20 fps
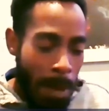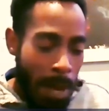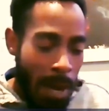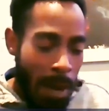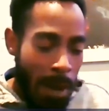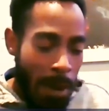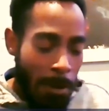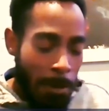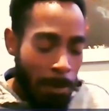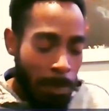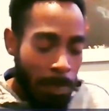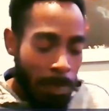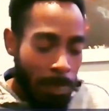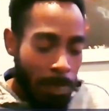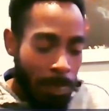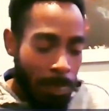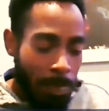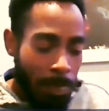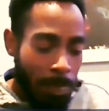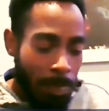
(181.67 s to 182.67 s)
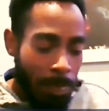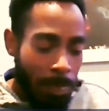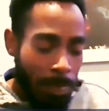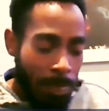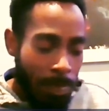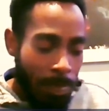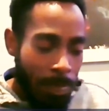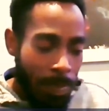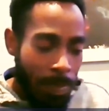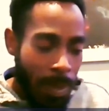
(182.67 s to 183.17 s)
And
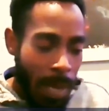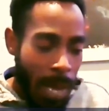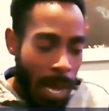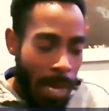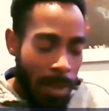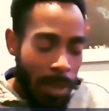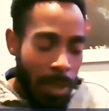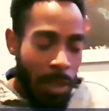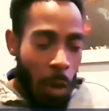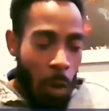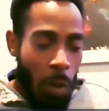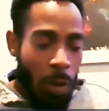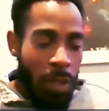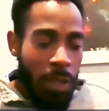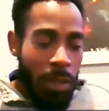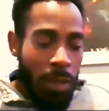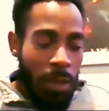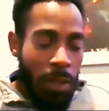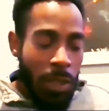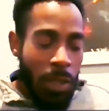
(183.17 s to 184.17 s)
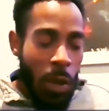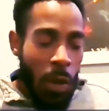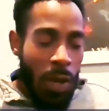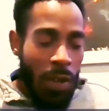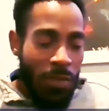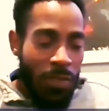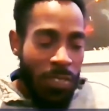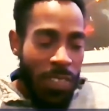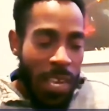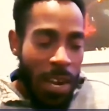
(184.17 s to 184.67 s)
so
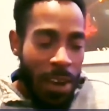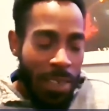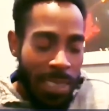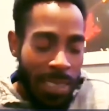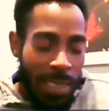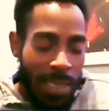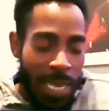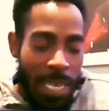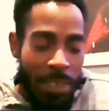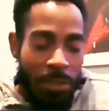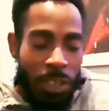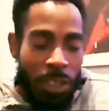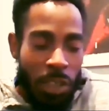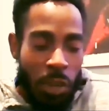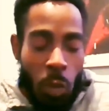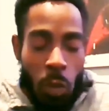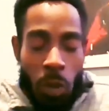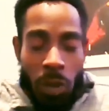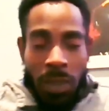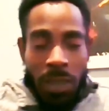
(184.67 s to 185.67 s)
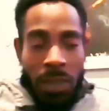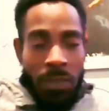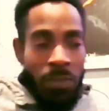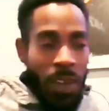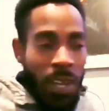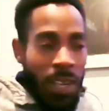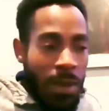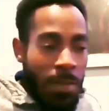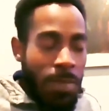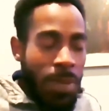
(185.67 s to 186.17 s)
if there are stages towards
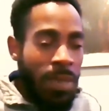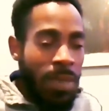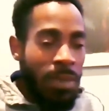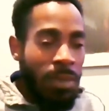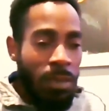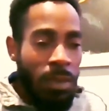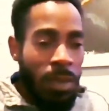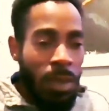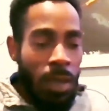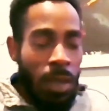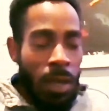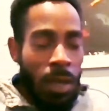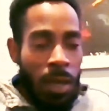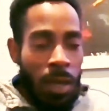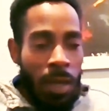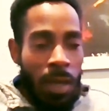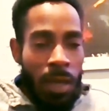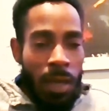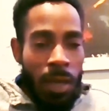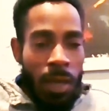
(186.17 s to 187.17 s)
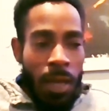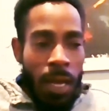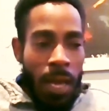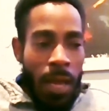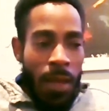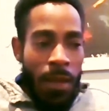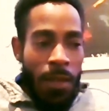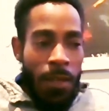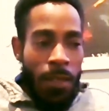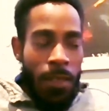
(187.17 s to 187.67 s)
development,
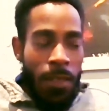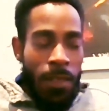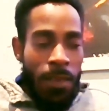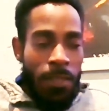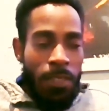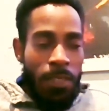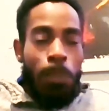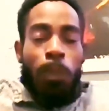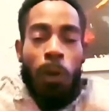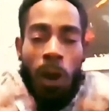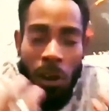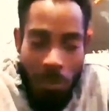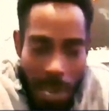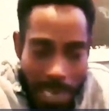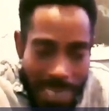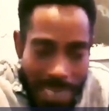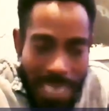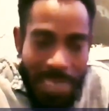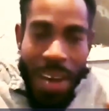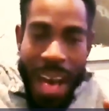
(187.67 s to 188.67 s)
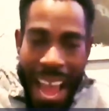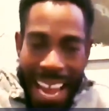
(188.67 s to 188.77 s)
the progressive